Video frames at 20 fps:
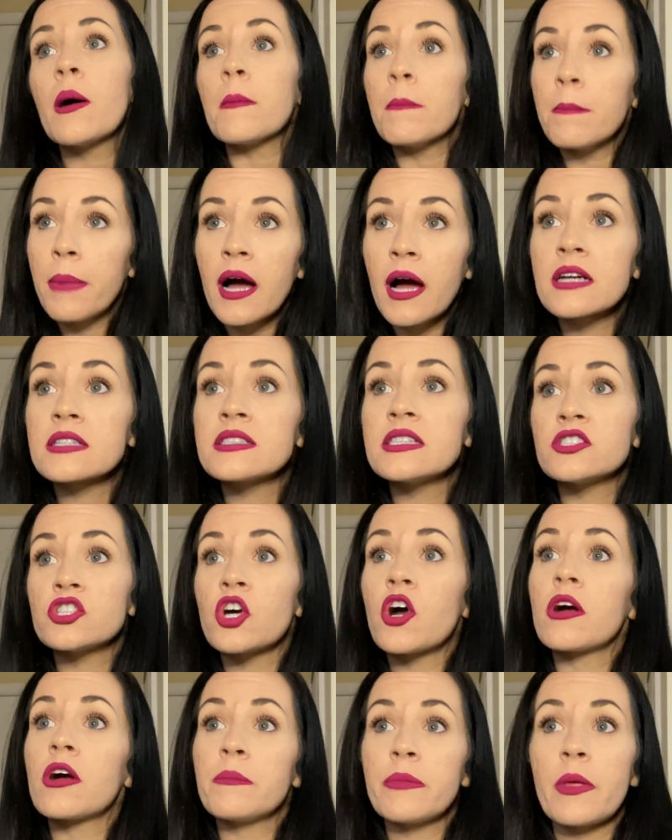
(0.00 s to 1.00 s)

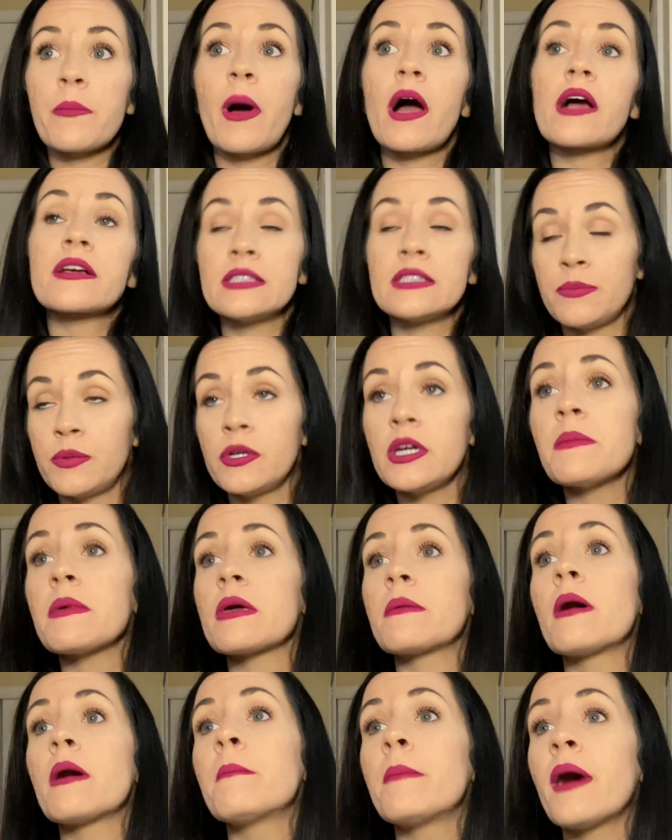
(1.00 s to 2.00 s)
BoxyCharm, the Boxy
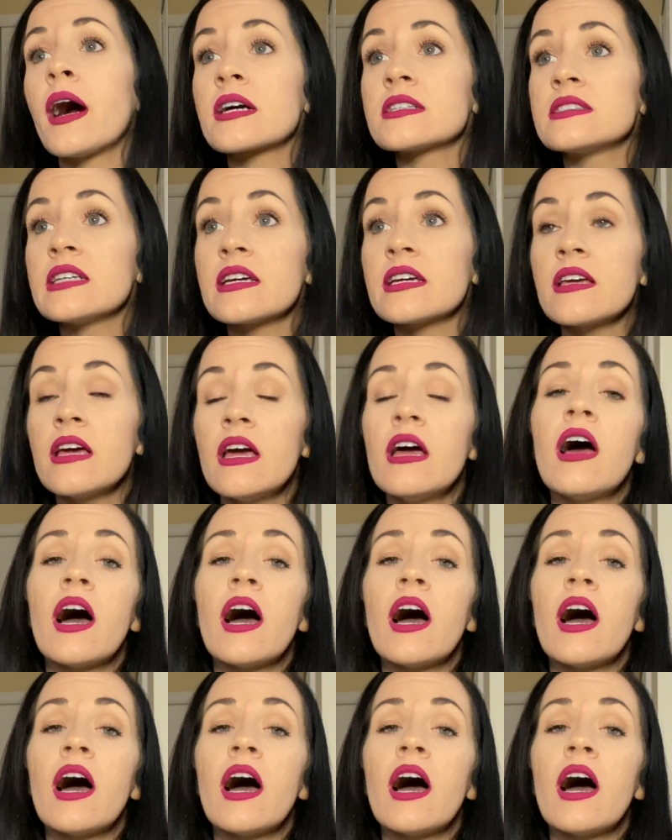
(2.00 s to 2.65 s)
Premium unboxing,